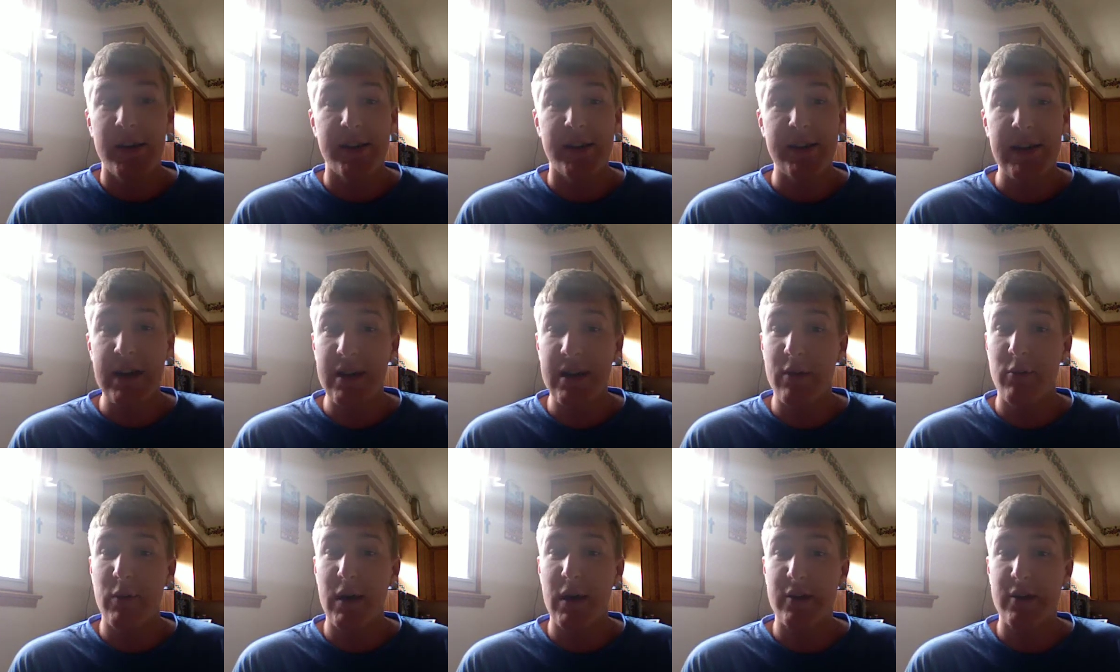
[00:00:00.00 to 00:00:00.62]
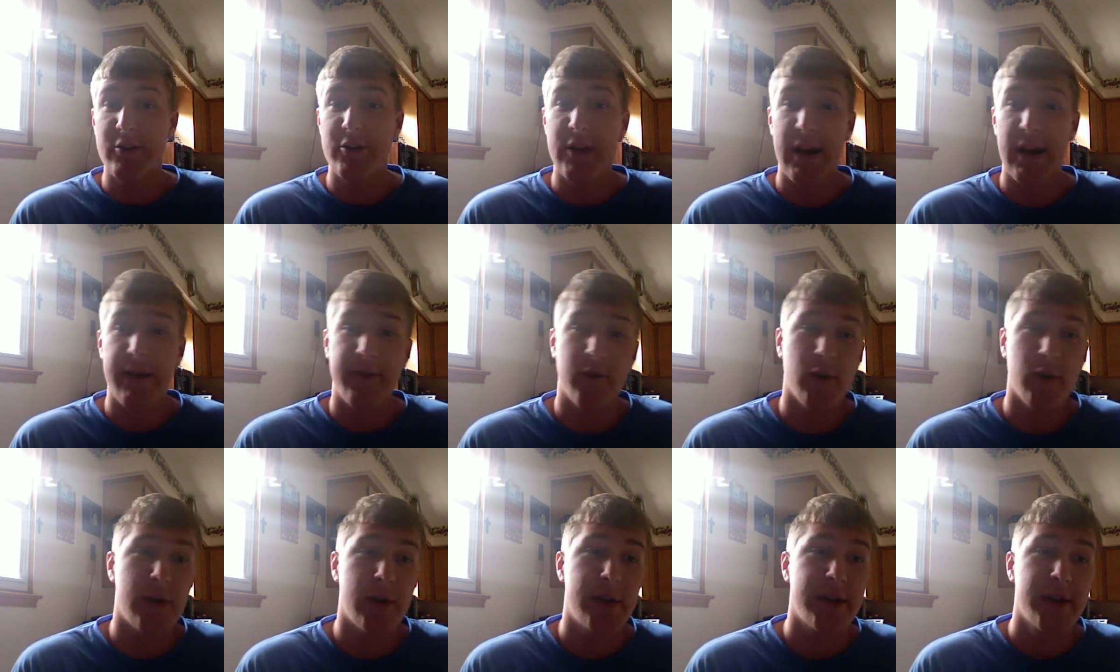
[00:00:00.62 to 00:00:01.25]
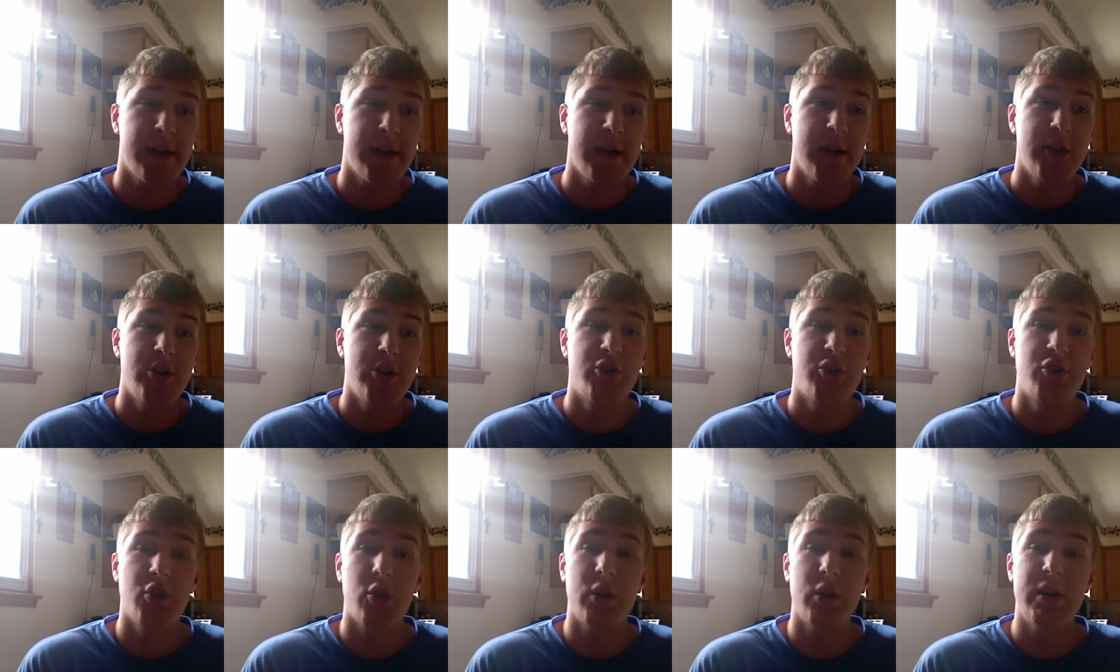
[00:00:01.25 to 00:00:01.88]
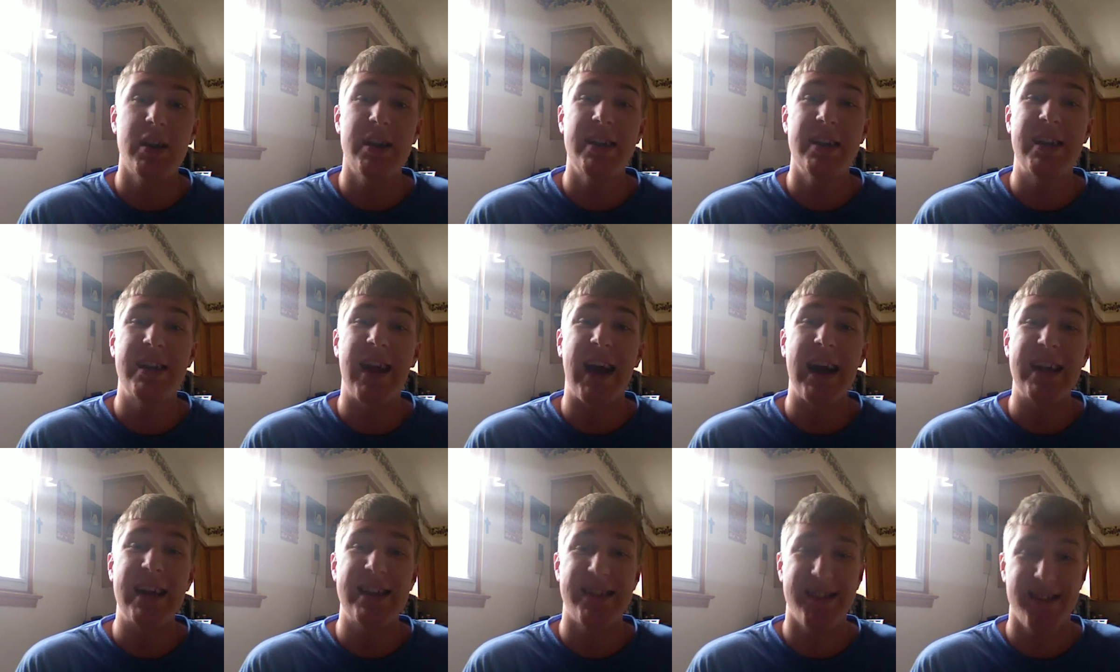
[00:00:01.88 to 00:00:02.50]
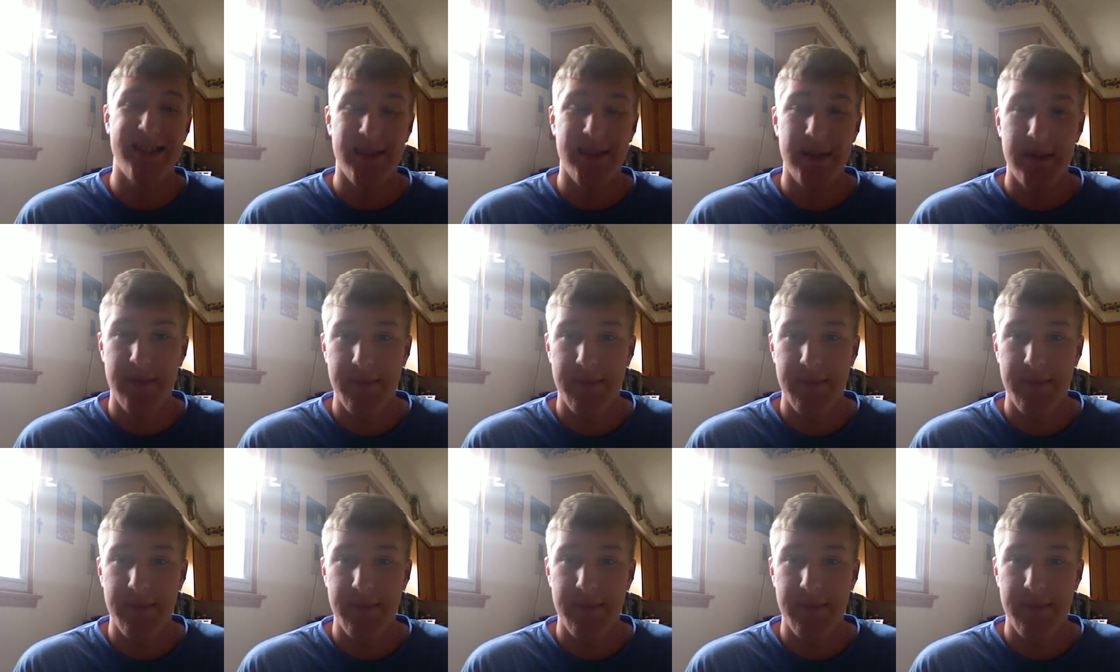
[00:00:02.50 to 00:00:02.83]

second round draft choice Jordon Dizon